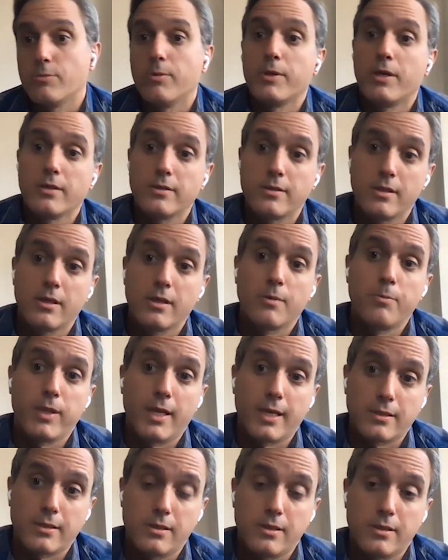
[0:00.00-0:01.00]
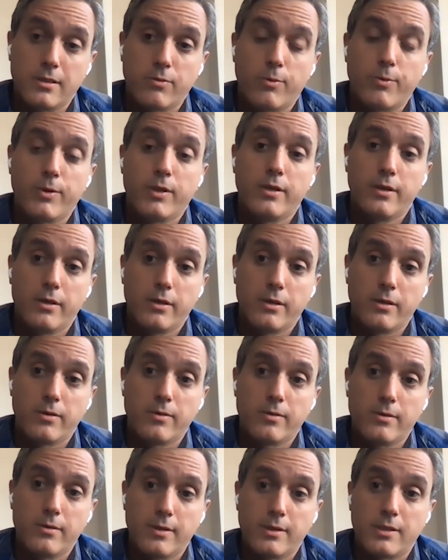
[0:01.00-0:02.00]
but because of the complexities, what we need to
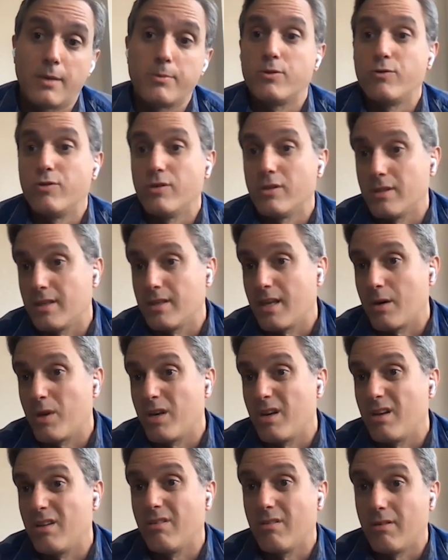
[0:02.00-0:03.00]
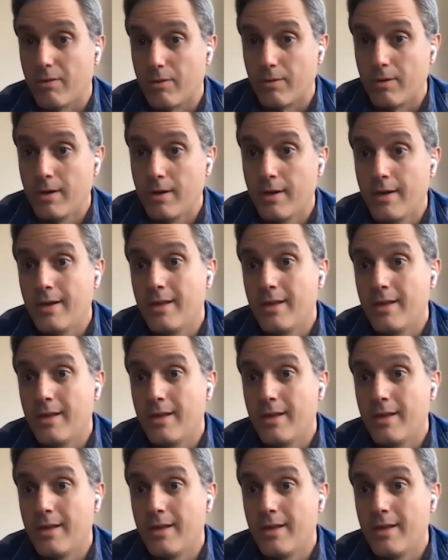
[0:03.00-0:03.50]
do, the types of drilling that we need to do,